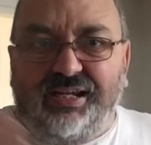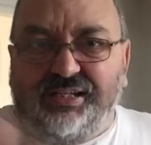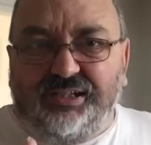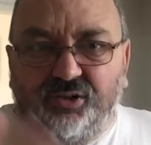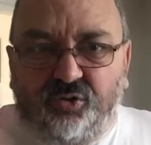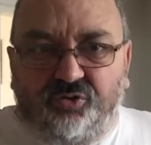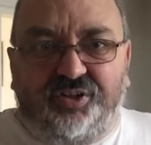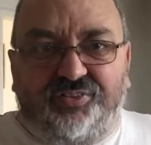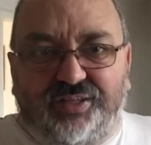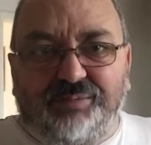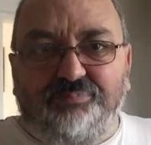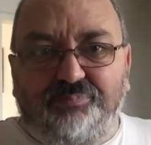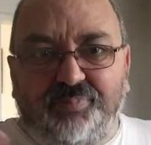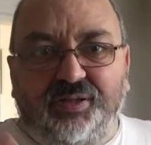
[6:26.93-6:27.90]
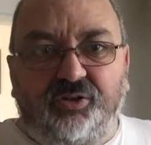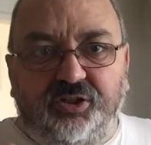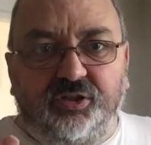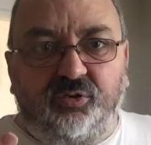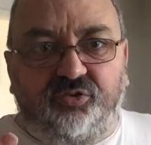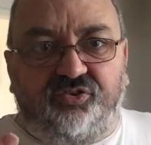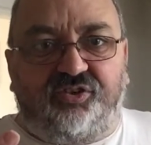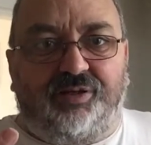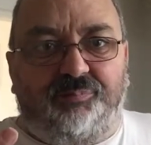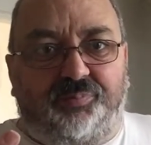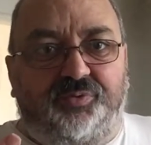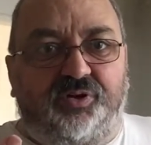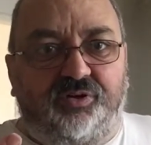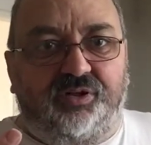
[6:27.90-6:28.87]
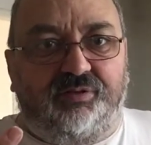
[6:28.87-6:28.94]
Usually they bill you
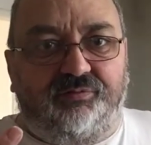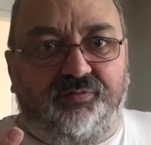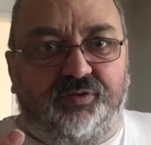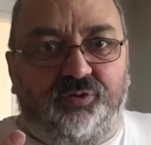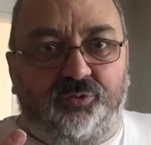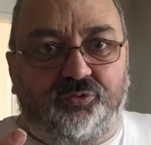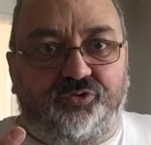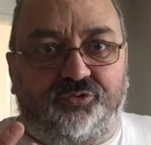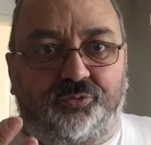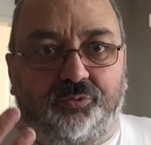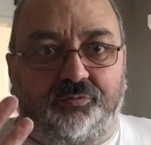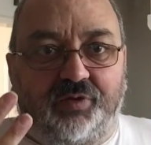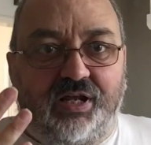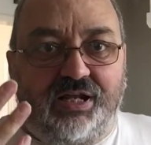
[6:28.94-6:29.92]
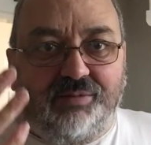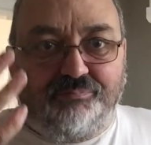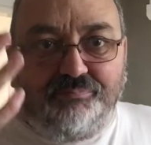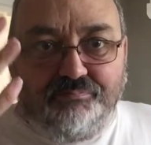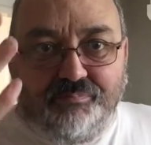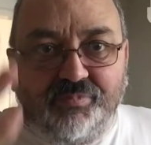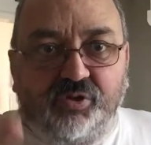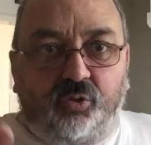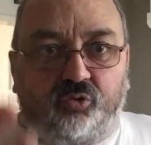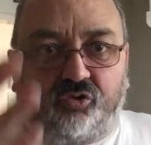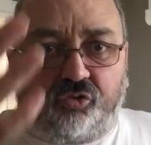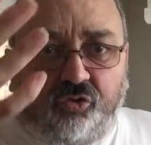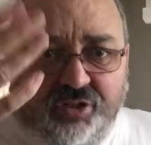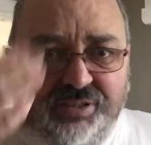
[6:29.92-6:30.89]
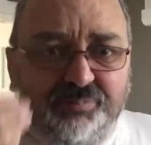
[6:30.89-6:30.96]
separately for your sort of your
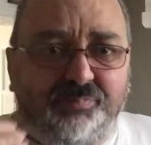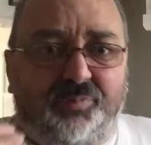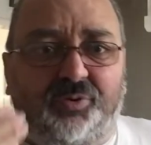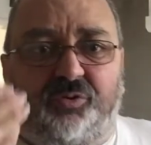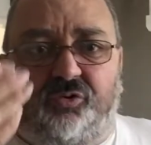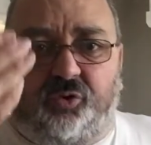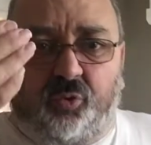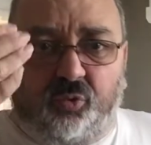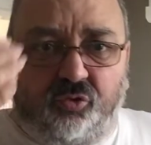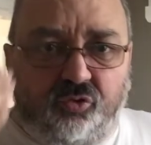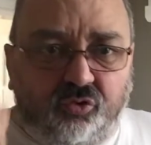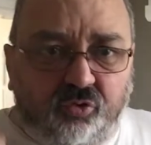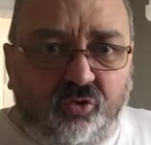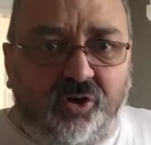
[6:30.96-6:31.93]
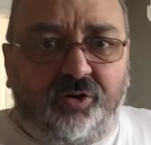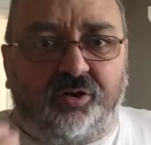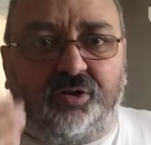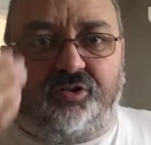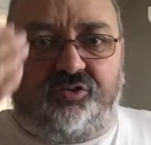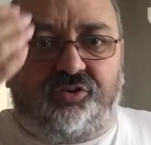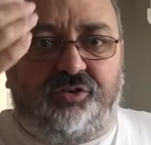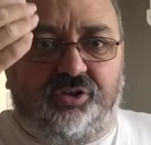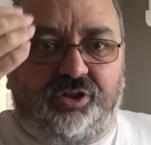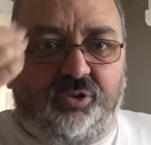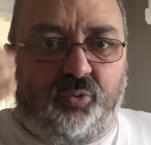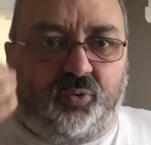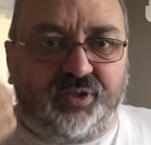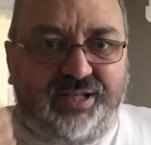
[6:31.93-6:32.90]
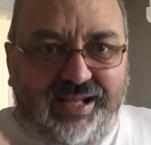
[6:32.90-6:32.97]
treatment, your drugs and
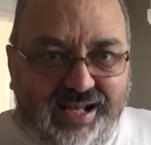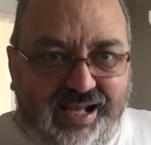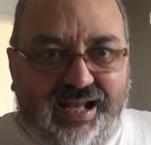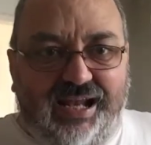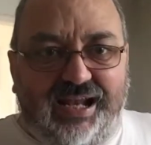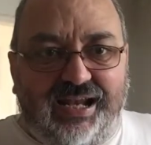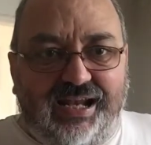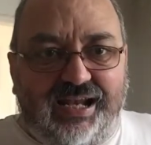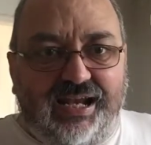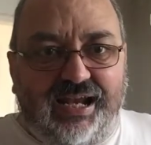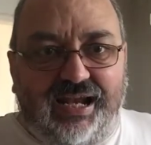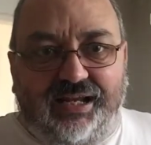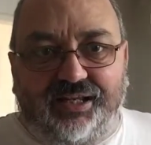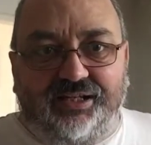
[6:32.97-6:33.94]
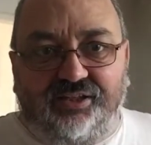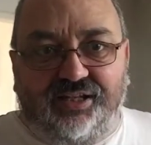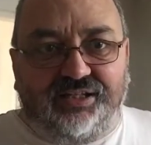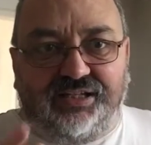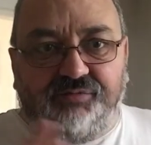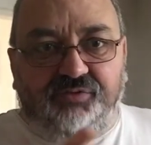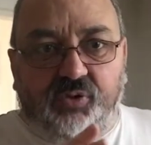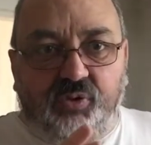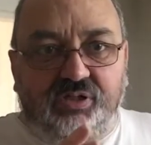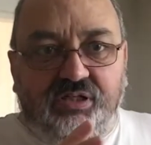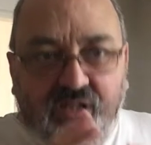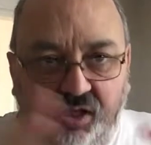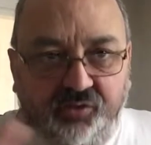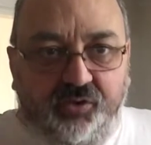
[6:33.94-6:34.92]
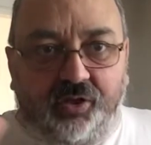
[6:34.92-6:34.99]
your care, and they give you
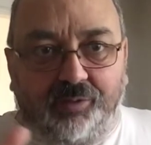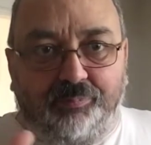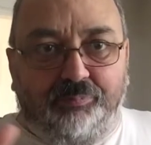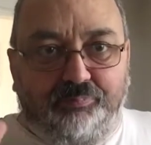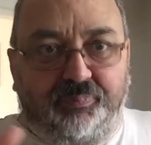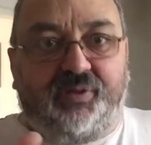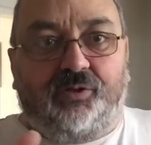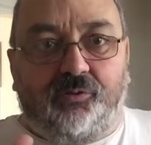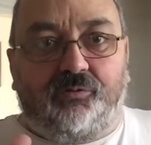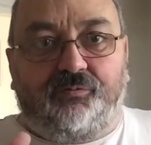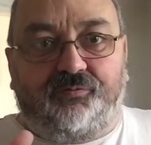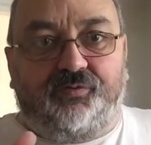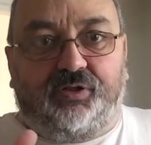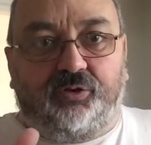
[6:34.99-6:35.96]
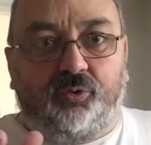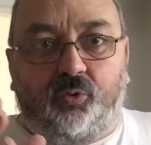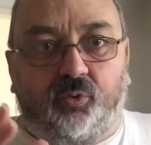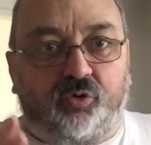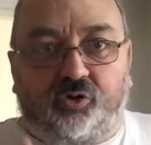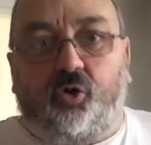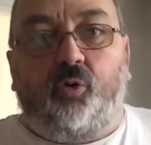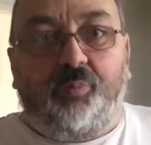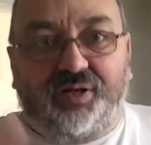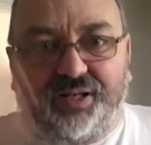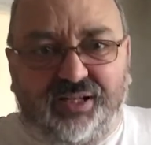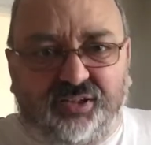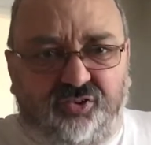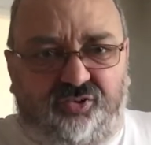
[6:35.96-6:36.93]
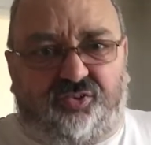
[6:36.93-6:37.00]
another bill for your
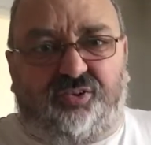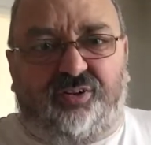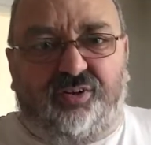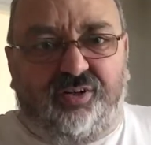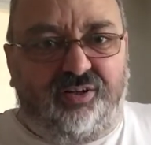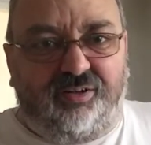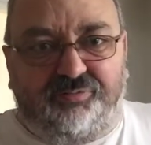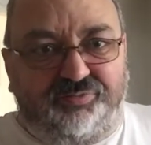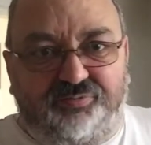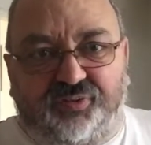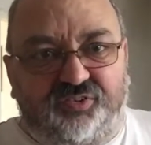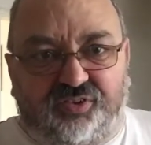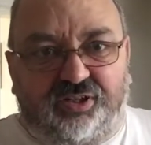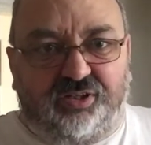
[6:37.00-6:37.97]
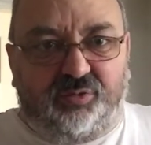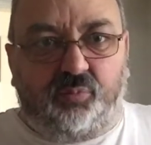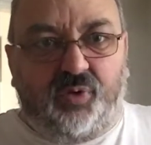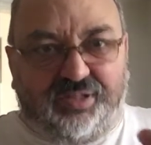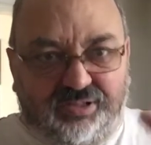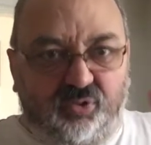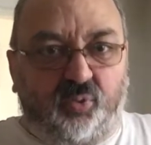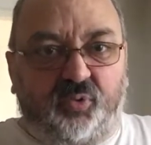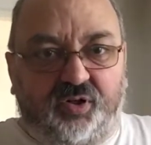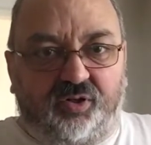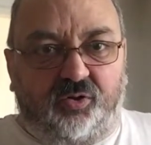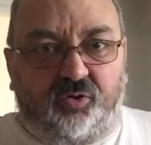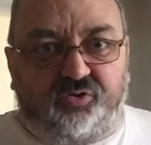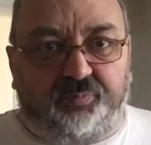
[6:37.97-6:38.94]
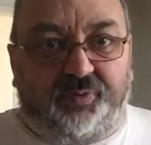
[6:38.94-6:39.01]
accommodation, I don't know, physically when you're in
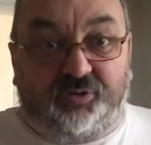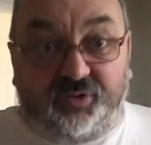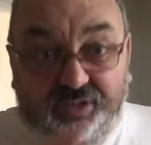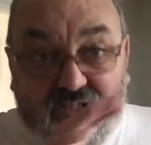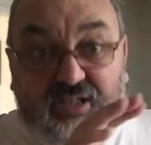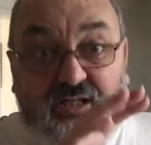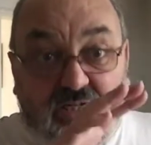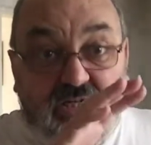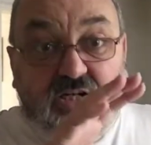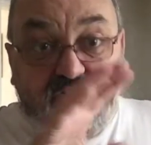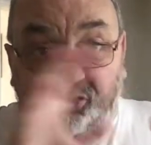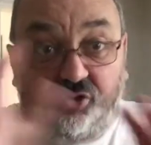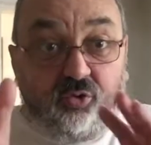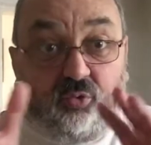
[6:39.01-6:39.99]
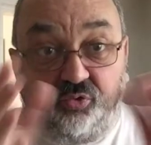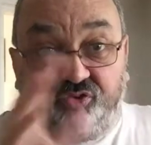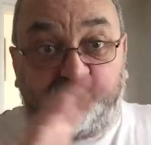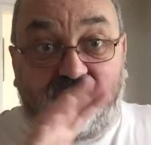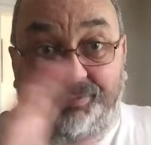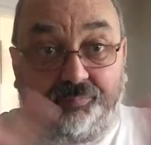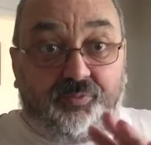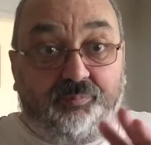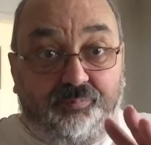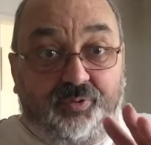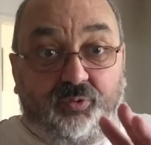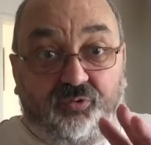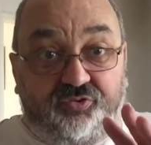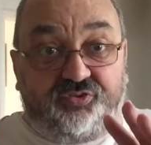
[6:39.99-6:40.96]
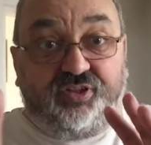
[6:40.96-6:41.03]
a hospital. You get two separate
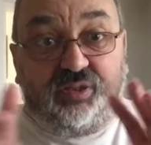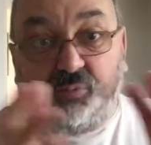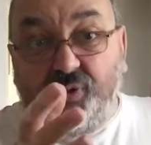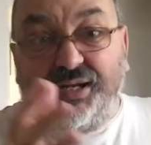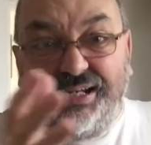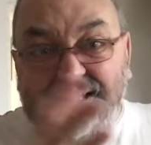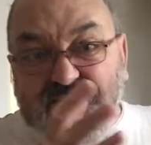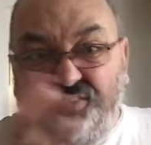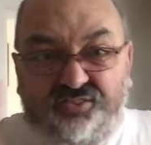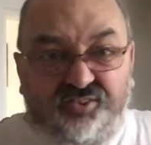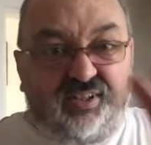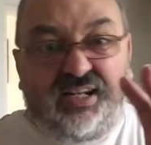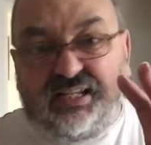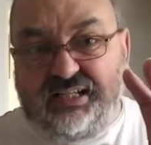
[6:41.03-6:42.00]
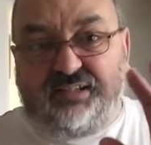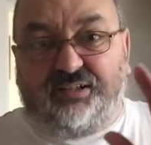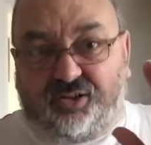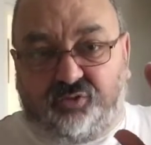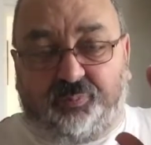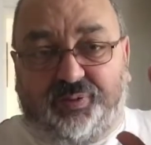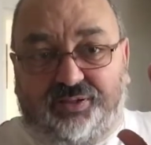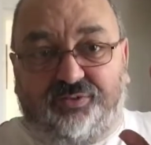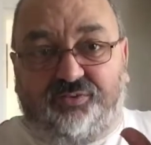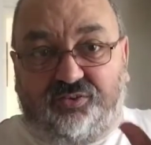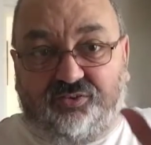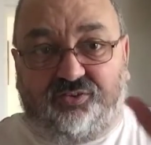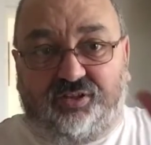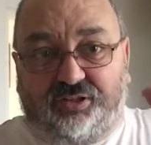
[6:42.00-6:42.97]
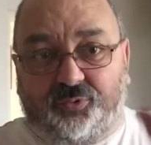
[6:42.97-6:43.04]
bills. So they were incidental
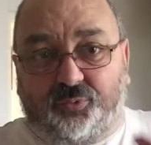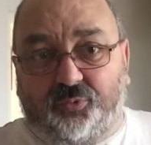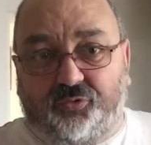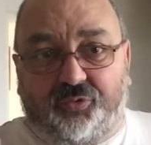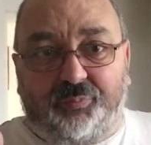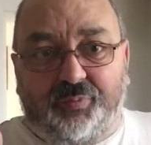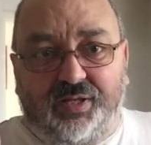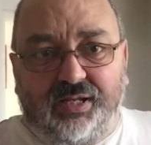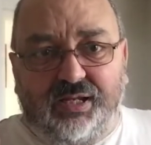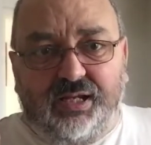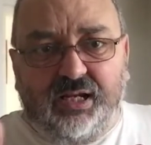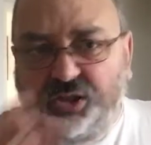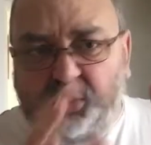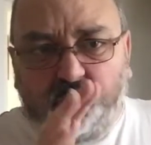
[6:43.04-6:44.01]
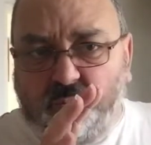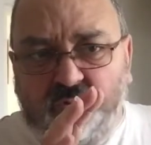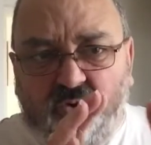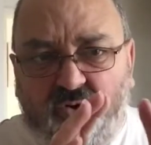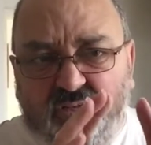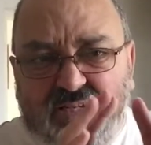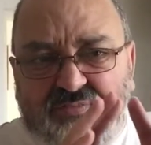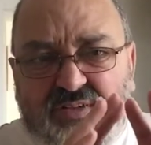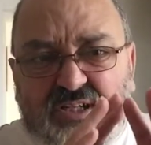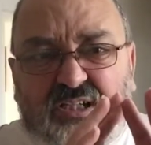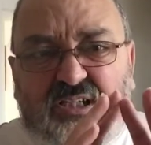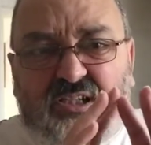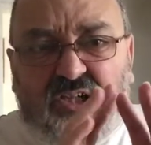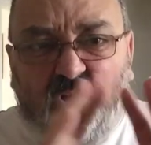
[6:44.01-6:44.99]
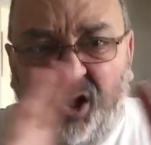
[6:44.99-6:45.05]
expenses, he calls them, that were not
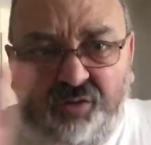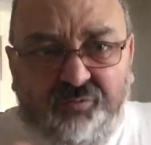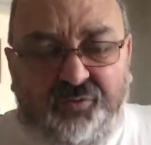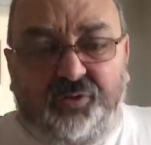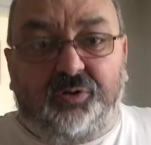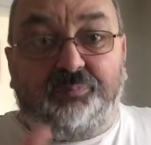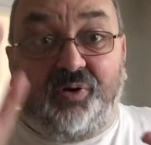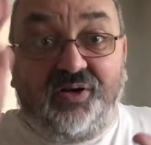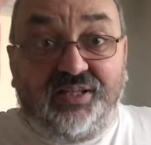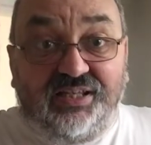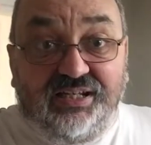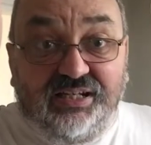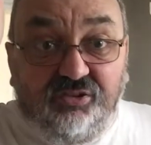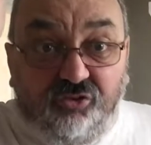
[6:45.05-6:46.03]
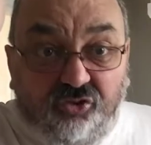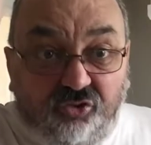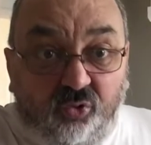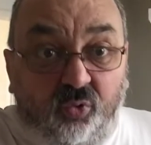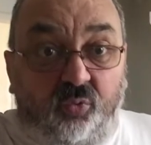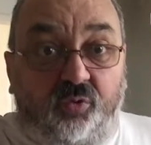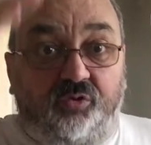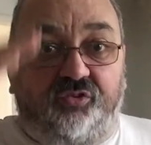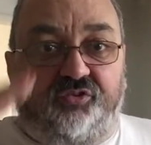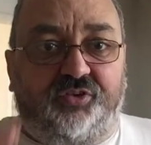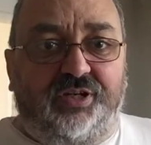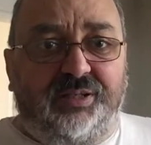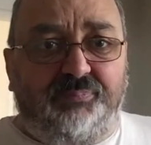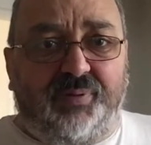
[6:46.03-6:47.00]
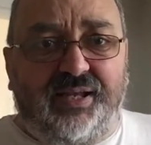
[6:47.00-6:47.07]
even covered by the insurance
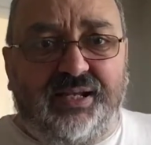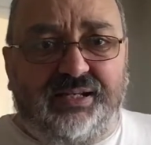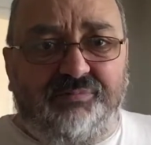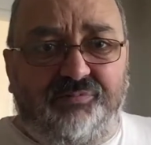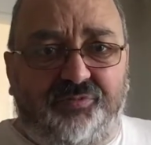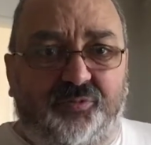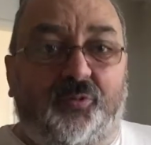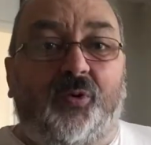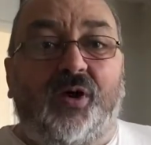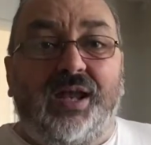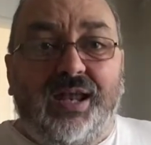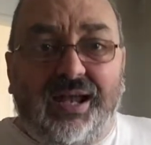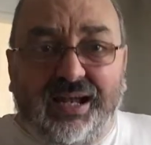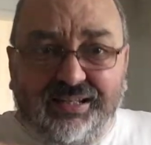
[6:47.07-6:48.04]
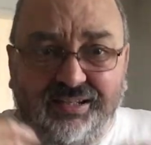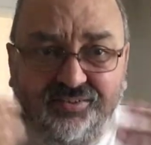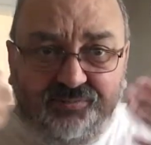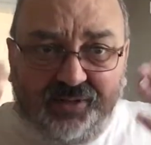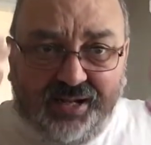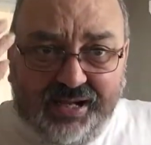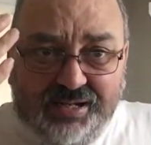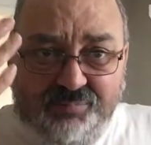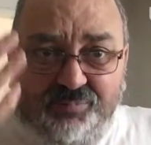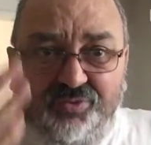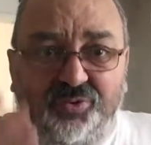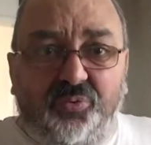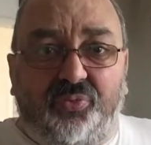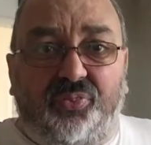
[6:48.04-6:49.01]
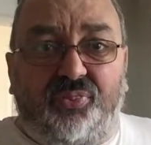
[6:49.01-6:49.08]
that he paid in for. And these came
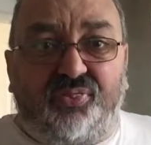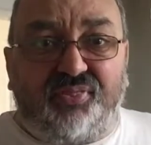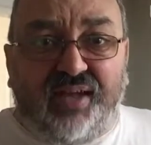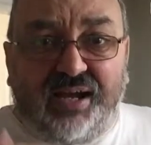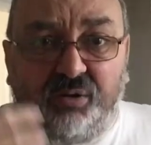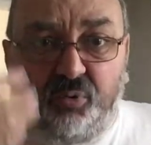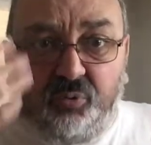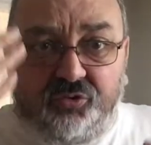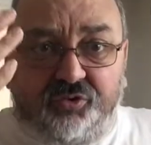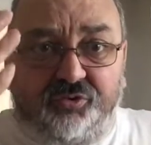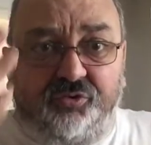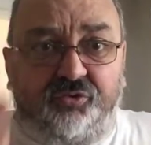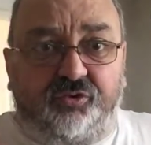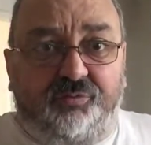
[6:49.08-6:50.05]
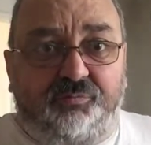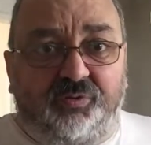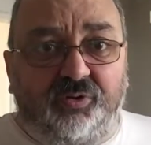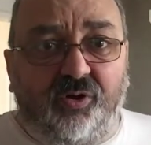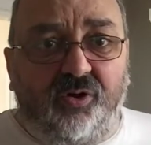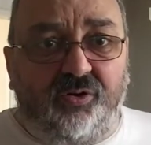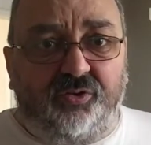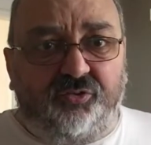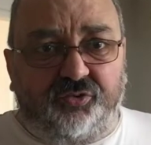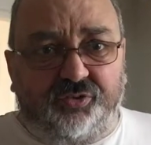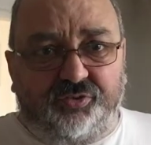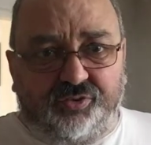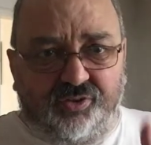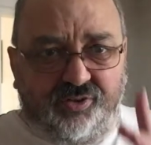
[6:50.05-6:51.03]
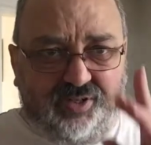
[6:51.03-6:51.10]
to thousands of dollars a
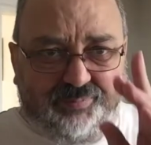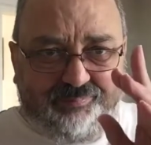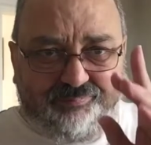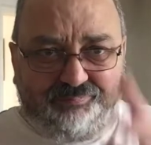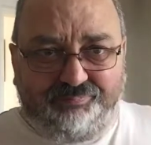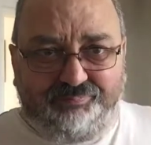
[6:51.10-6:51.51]
time.